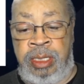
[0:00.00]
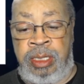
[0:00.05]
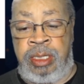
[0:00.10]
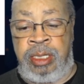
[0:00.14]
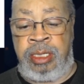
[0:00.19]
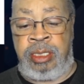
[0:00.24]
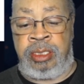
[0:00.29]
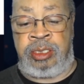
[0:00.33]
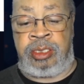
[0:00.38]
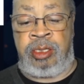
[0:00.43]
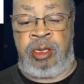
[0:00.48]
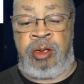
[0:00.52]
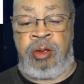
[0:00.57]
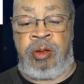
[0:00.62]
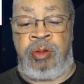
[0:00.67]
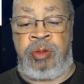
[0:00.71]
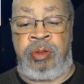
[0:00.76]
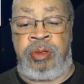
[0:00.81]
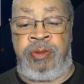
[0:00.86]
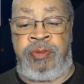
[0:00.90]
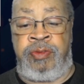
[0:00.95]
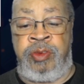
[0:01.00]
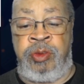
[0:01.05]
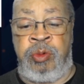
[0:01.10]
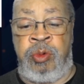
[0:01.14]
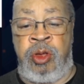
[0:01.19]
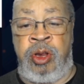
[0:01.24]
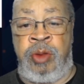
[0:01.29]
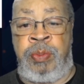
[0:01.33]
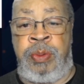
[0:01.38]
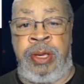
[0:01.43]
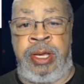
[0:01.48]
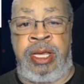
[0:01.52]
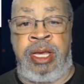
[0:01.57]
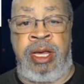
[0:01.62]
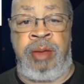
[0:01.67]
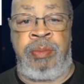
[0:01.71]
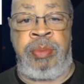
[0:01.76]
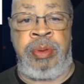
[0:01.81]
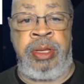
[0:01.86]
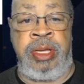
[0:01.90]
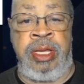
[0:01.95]
So, if you want to pick up
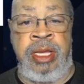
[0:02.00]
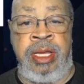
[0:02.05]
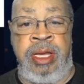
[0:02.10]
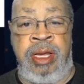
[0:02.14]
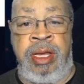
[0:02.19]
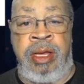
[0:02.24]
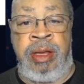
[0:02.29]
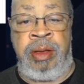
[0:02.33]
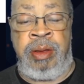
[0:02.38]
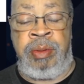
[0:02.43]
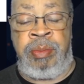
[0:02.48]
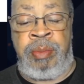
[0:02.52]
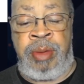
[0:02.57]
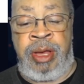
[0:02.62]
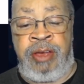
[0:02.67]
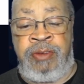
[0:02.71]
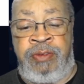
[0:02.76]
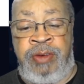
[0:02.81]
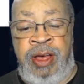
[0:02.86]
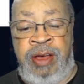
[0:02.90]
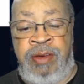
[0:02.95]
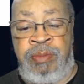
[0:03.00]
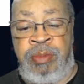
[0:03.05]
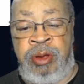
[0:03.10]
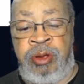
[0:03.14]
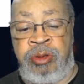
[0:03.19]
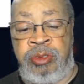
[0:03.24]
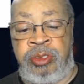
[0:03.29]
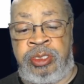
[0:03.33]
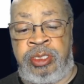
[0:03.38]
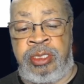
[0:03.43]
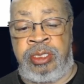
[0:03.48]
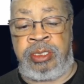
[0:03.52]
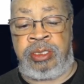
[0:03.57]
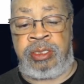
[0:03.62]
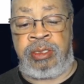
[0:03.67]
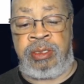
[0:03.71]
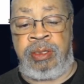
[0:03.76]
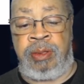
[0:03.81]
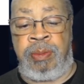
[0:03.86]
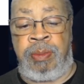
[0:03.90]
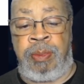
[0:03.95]
my five bonuses
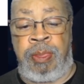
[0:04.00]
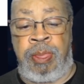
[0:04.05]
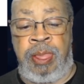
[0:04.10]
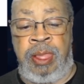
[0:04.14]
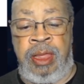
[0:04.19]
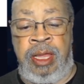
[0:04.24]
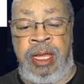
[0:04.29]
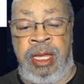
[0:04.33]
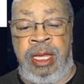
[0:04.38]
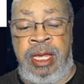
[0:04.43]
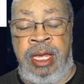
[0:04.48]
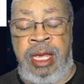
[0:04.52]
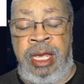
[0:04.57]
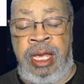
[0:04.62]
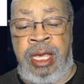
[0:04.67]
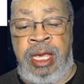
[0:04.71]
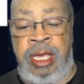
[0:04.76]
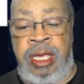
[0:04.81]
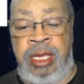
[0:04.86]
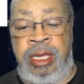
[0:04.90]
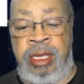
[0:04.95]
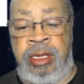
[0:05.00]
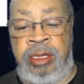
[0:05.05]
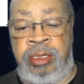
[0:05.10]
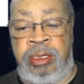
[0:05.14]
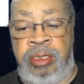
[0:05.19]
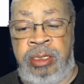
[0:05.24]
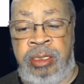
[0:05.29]
and